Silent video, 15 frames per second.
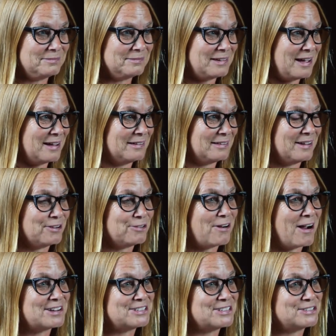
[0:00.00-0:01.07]
kind of like
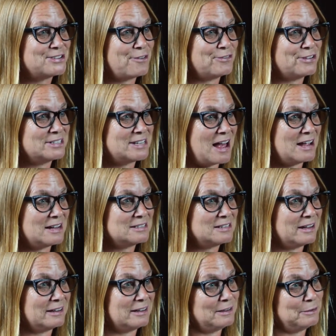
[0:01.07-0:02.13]
crosses over his eyes
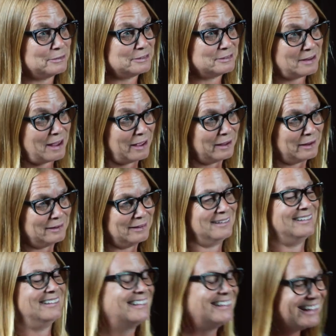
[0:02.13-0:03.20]
like he was dead.
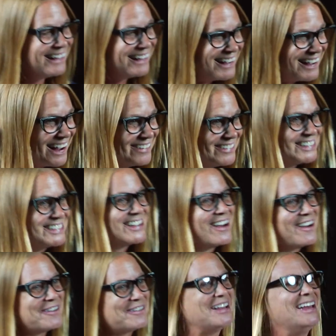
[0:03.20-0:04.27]
I mean,
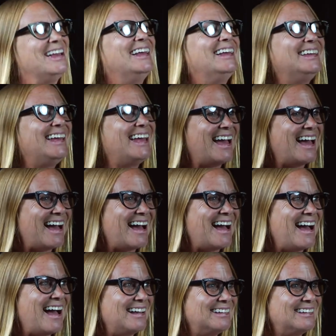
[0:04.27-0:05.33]
so
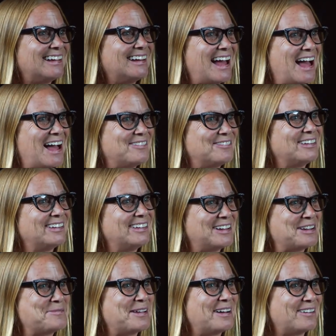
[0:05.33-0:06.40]
yeah, I did have a
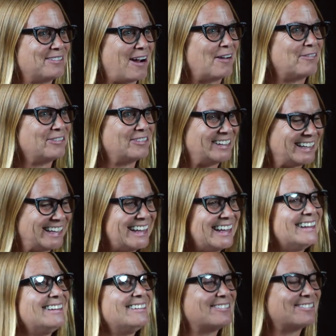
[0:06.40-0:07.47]
little bit of
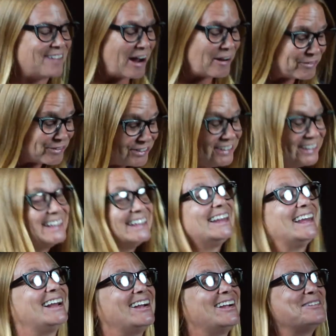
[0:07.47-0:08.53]
rivalry
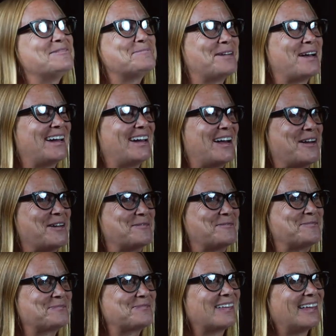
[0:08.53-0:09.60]
there, but
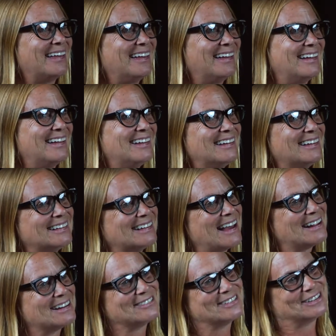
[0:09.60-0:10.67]

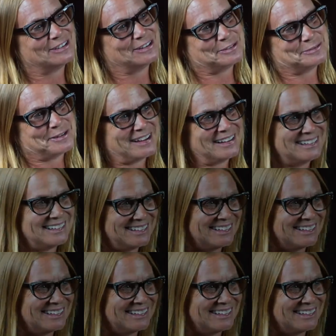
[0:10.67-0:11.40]
kind of in a good way.